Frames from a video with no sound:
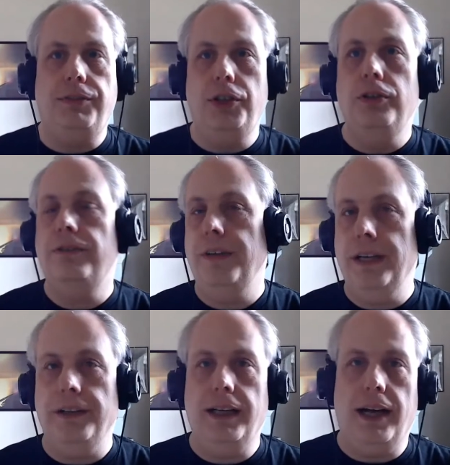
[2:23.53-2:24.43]
If you
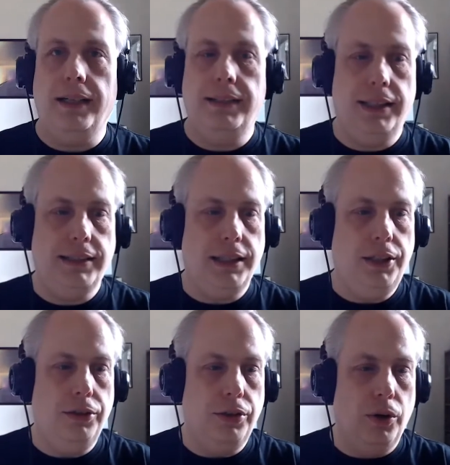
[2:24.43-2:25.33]
fail the contest, then
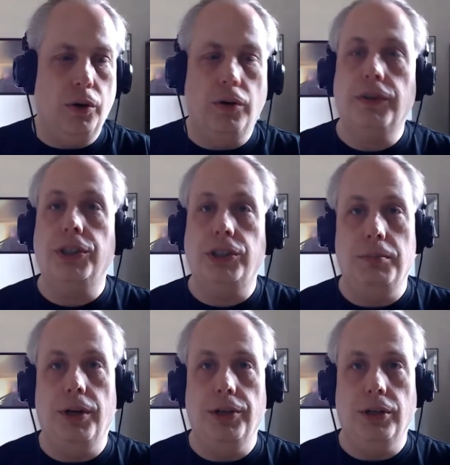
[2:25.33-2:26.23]
you go over to
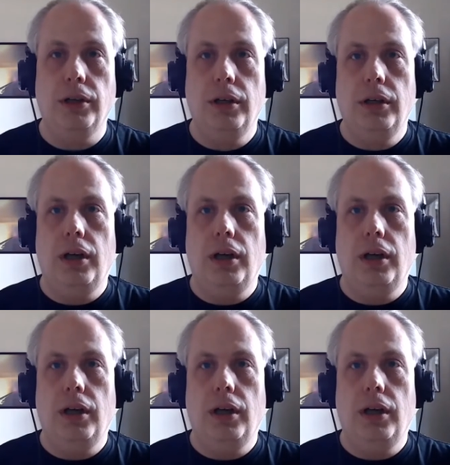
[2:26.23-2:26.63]
some other